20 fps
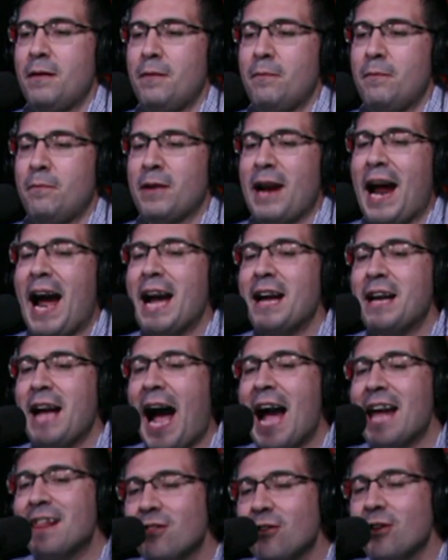But
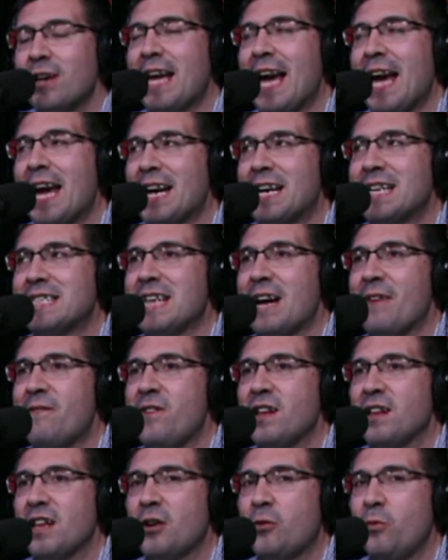I look at it as I
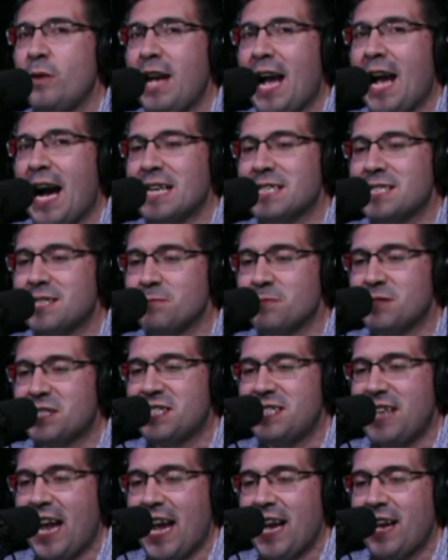feel like we got some
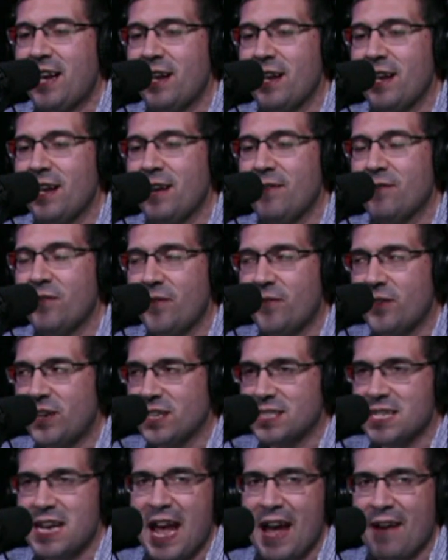steak, even if it
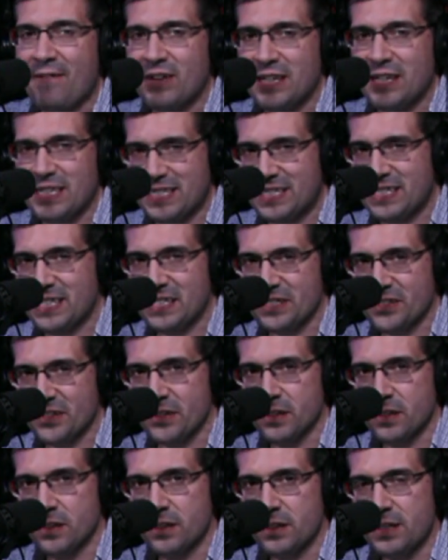doesn't have any sizzle.